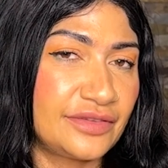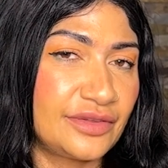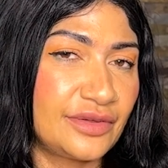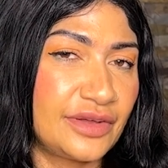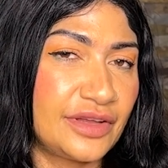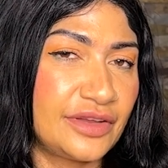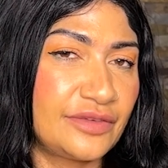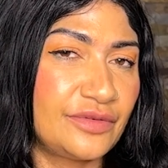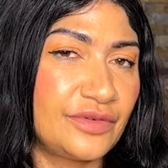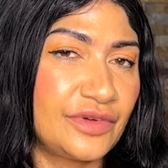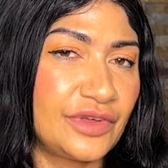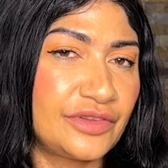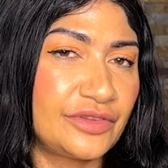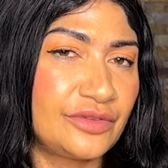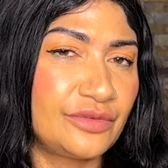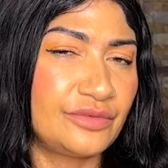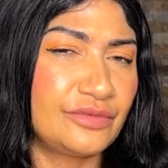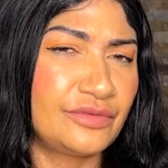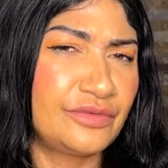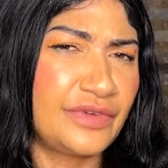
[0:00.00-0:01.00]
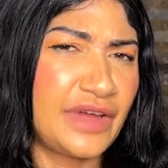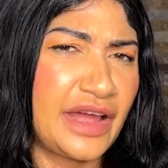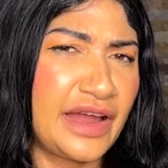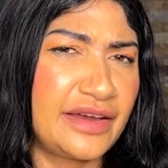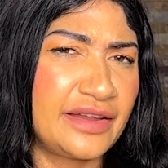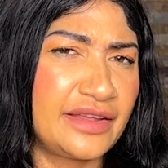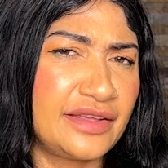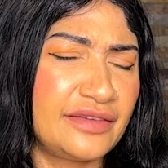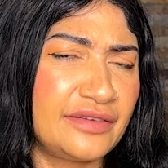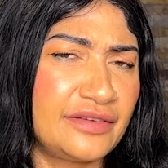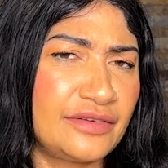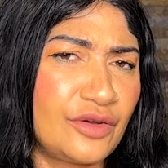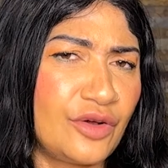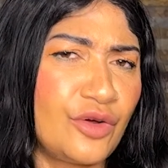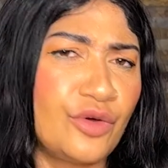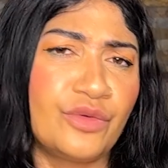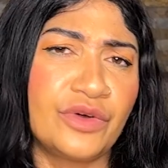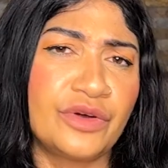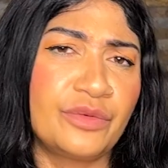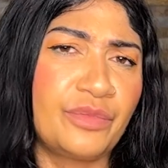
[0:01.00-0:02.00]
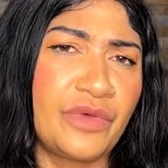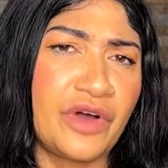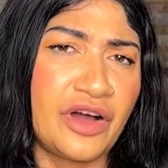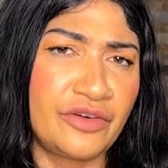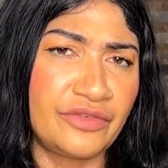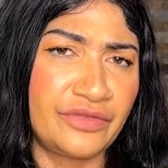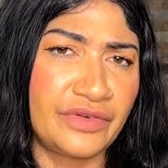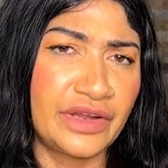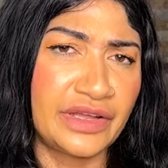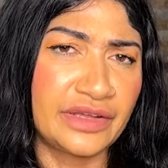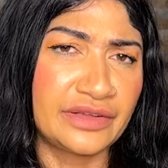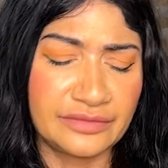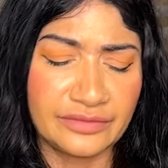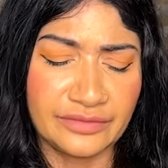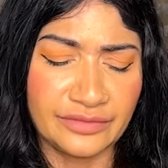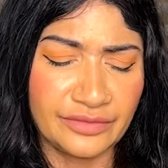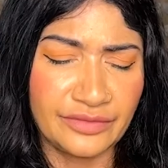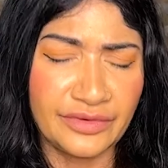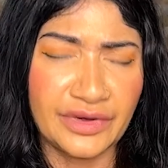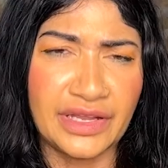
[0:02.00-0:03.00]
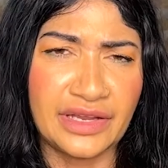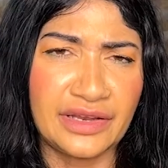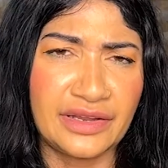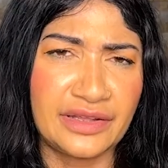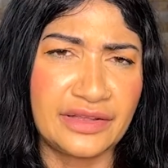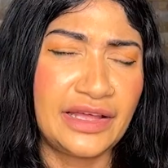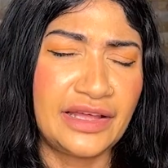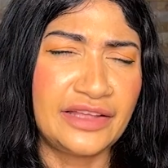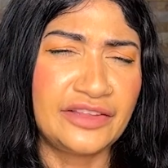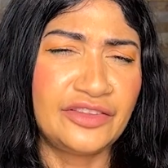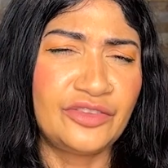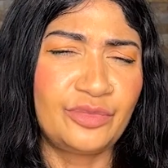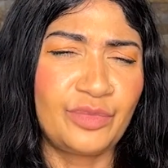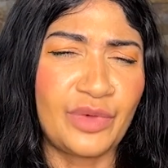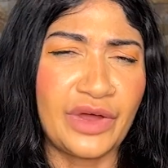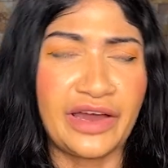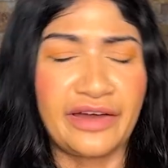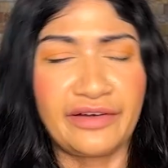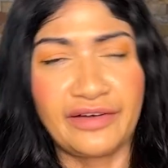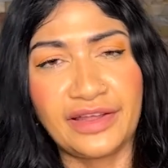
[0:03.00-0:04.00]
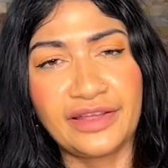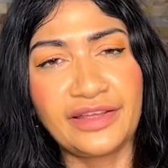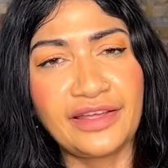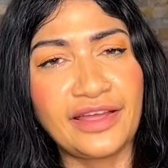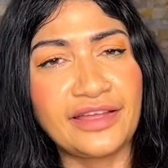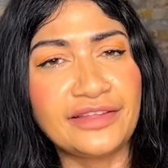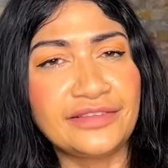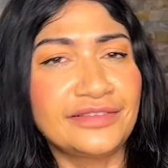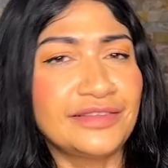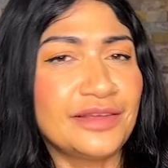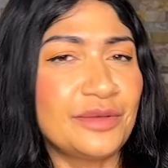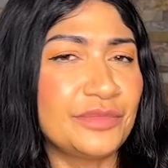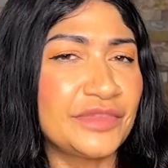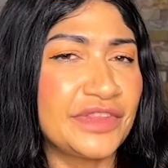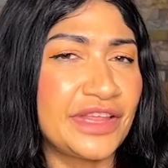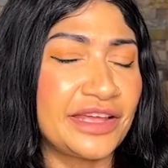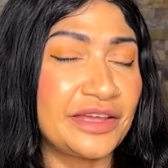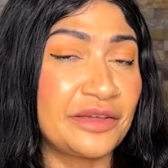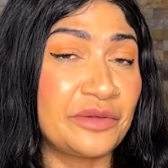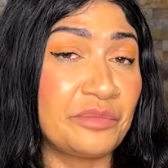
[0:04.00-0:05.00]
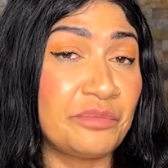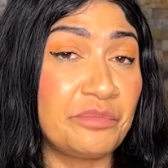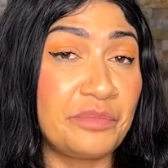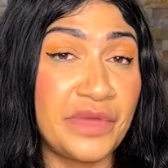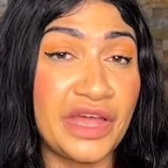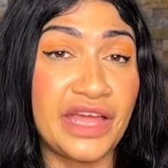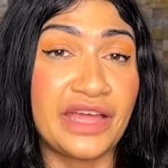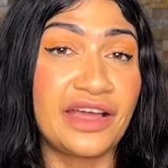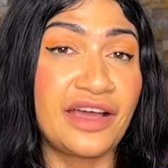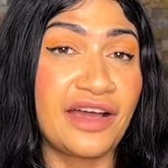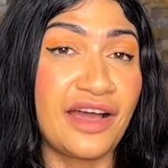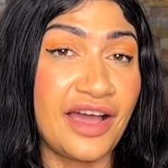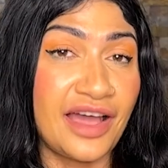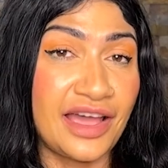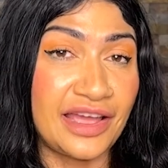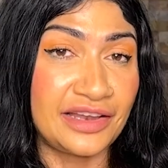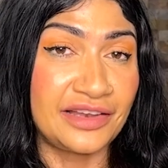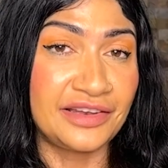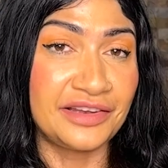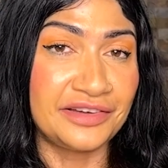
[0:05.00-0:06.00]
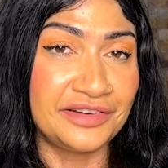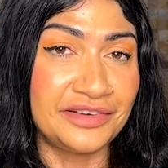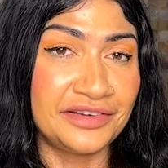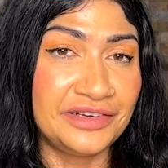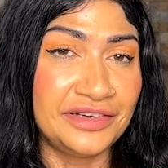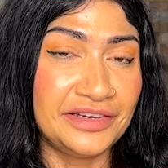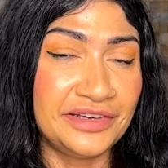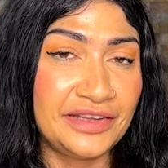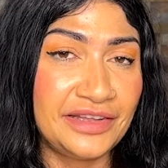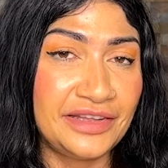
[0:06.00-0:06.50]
So it was very overpowering, really inspiring, and something big I learned